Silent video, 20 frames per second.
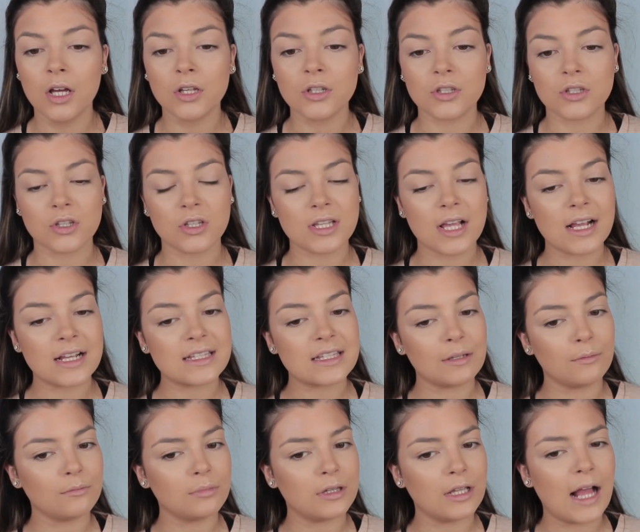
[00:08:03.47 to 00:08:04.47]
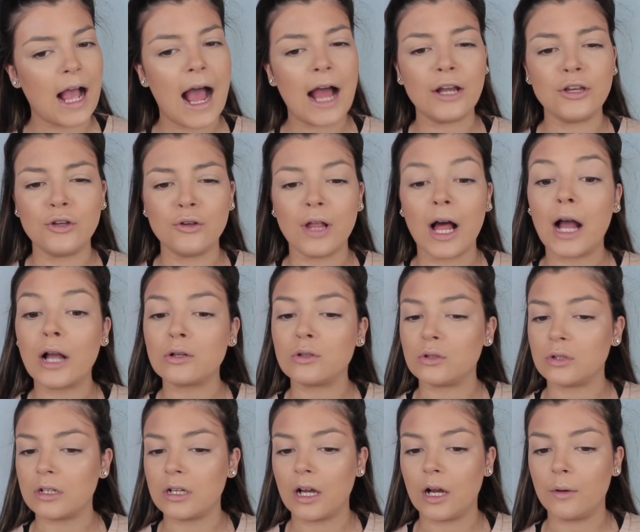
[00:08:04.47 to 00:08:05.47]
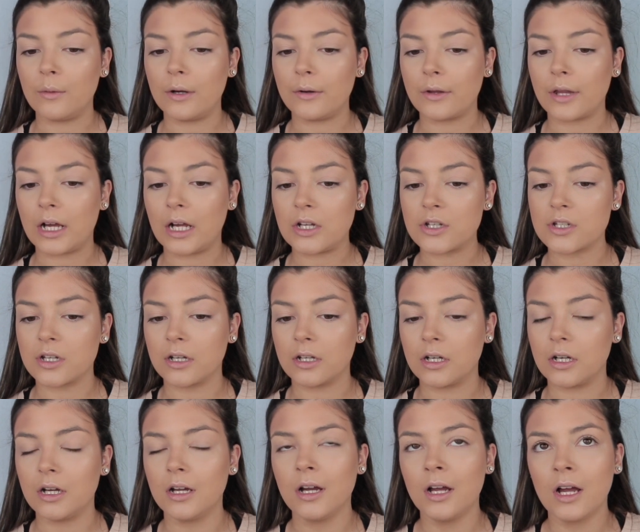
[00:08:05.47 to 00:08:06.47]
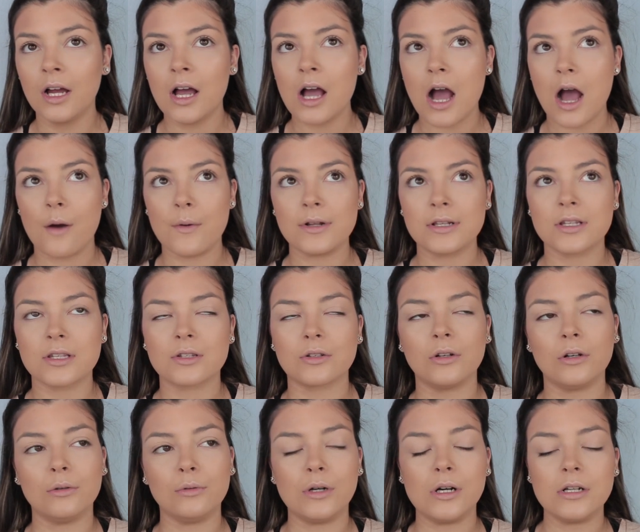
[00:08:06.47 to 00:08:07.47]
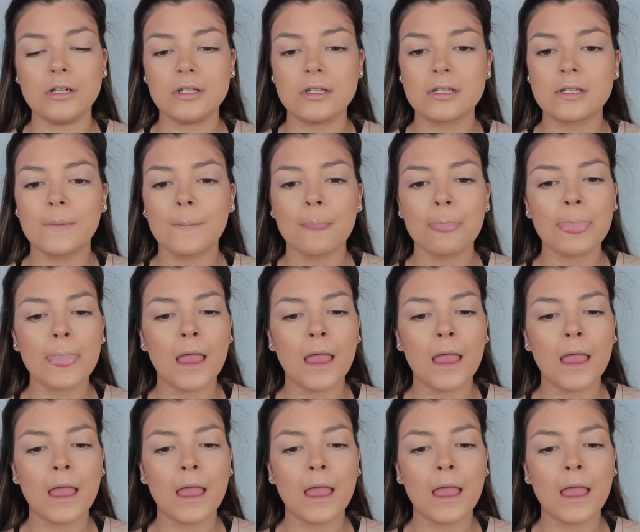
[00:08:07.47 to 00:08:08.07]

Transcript: Just because I knew that I couldn't get away with eyeshadow. I went to school once.